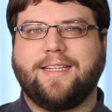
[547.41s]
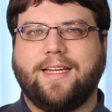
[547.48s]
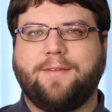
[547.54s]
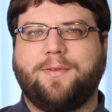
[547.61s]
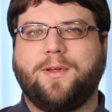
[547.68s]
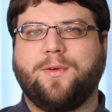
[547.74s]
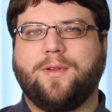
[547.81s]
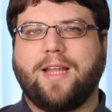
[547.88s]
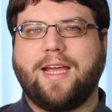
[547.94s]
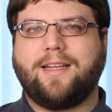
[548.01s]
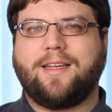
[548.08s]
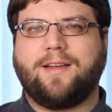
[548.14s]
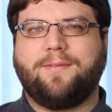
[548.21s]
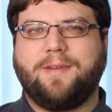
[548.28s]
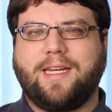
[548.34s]
If you
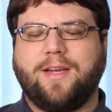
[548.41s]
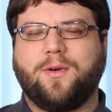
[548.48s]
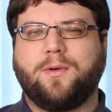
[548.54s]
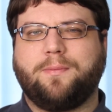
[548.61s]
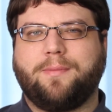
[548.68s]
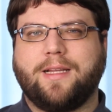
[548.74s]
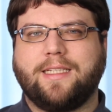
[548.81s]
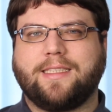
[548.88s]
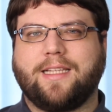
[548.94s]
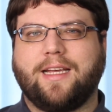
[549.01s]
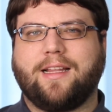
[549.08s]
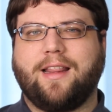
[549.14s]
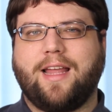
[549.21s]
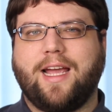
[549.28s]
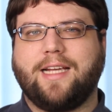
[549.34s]
like the video, please
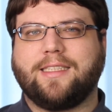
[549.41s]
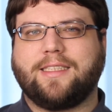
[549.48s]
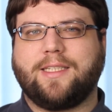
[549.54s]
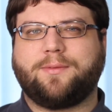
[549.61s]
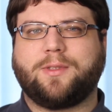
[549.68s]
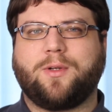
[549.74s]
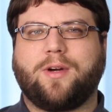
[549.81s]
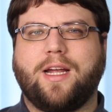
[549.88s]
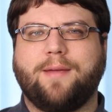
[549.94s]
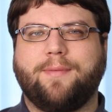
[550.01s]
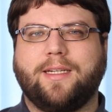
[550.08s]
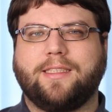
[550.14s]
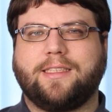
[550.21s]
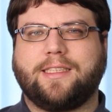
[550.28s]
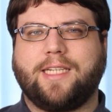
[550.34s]
click like,
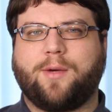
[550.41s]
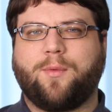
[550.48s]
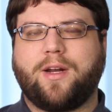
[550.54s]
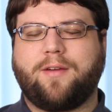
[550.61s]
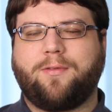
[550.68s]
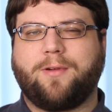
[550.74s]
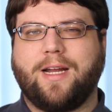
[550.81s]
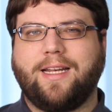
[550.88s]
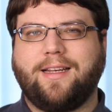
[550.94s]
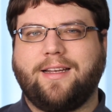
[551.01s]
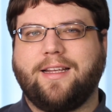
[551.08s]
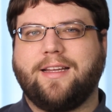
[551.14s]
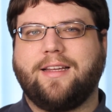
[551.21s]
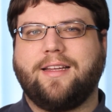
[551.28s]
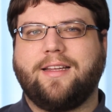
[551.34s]
subscribe, and share with a
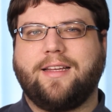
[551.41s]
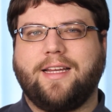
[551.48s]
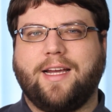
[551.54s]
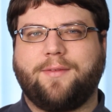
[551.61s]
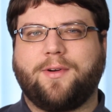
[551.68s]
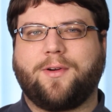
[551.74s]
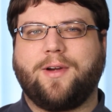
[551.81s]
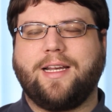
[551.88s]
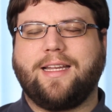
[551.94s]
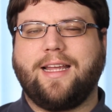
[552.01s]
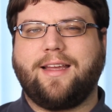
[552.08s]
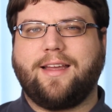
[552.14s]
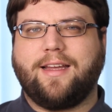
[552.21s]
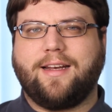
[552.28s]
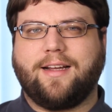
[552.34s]
friend. Have a great
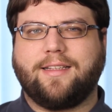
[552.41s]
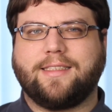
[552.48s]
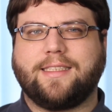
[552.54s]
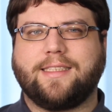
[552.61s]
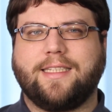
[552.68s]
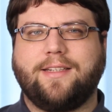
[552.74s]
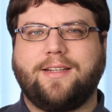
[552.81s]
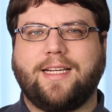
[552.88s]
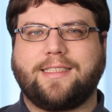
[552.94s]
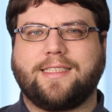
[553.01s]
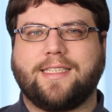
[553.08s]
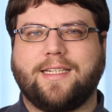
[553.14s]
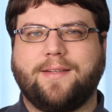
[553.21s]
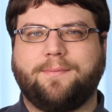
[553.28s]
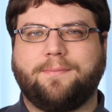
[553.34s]
day, and I'll see you
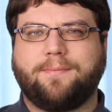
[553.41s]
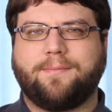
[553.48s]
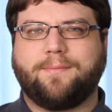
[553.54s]
next time.